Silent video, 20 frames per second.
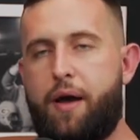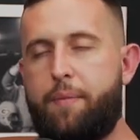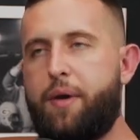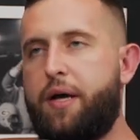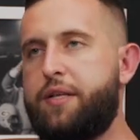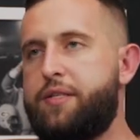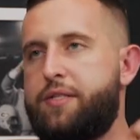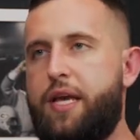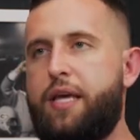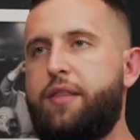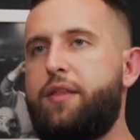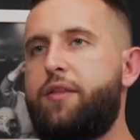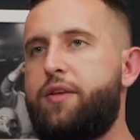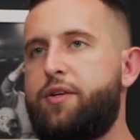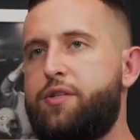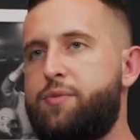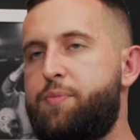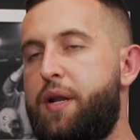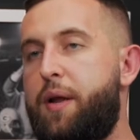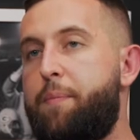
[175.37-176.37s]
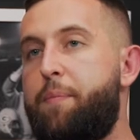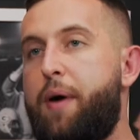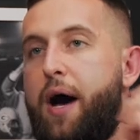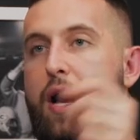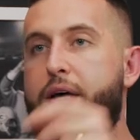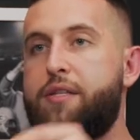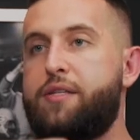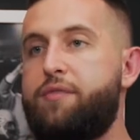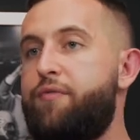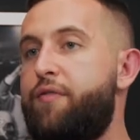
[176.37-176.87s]
I'm not saying that there's been a
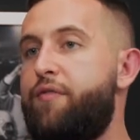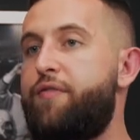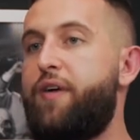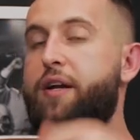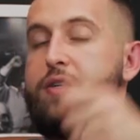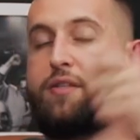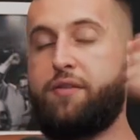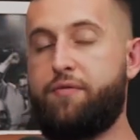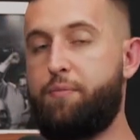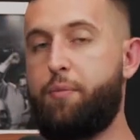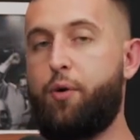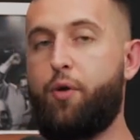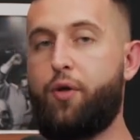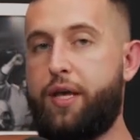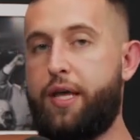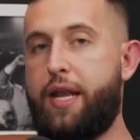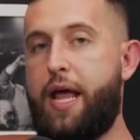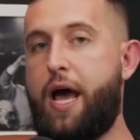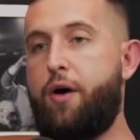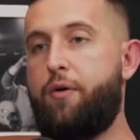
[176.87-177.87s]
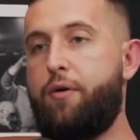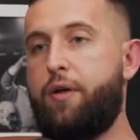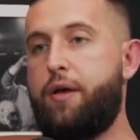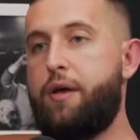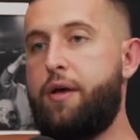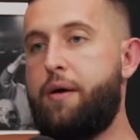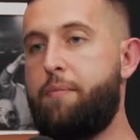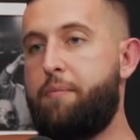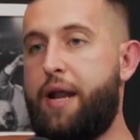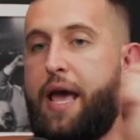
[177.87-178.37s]
positive effect of pulling it out,
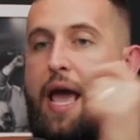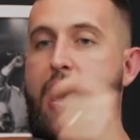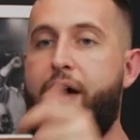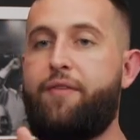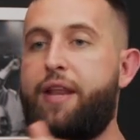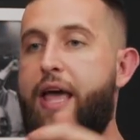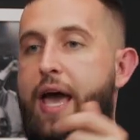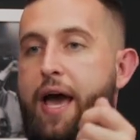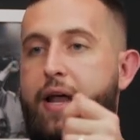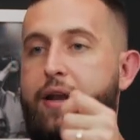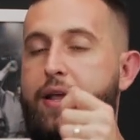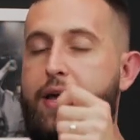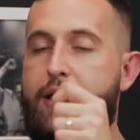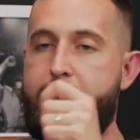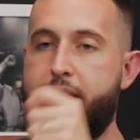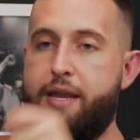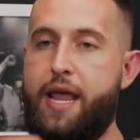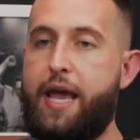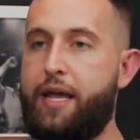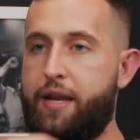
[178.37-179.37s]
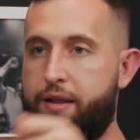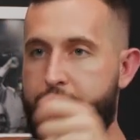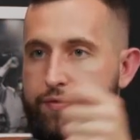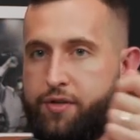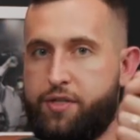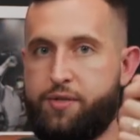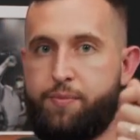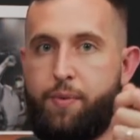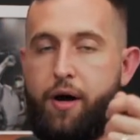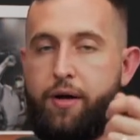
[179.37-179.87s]
but I haven't had a negative
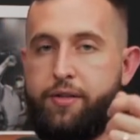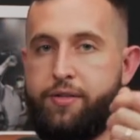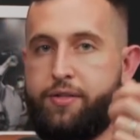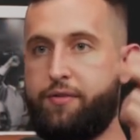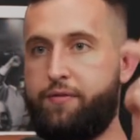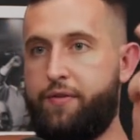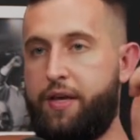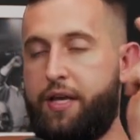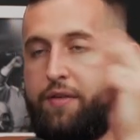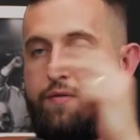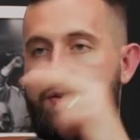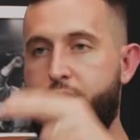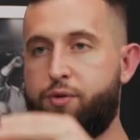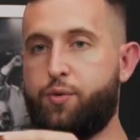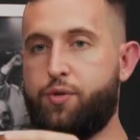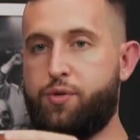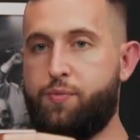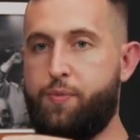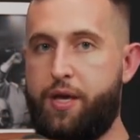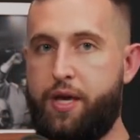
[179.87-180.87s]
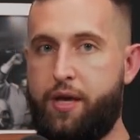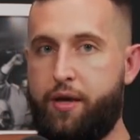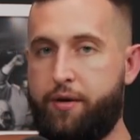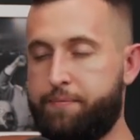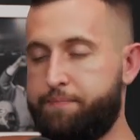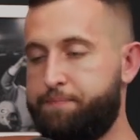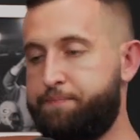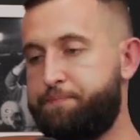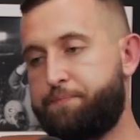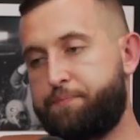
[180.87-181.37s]
response of individuals
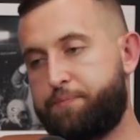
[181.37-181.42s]
being